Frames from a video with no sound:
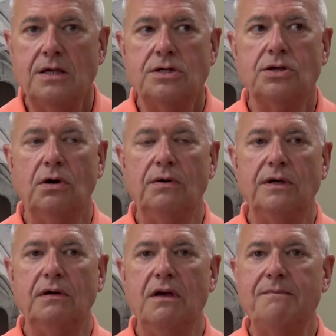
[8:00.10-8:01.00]

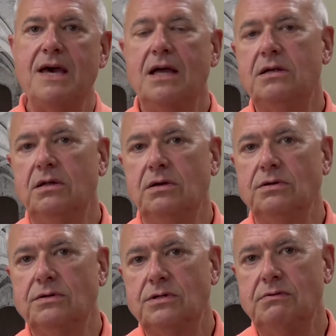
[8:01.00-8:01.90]
So going back to
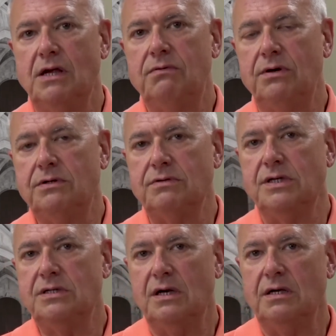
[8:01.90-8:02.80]
those three quotes we
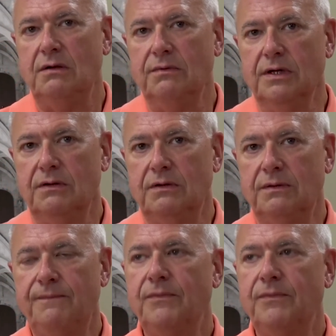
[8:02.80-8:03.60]
started with,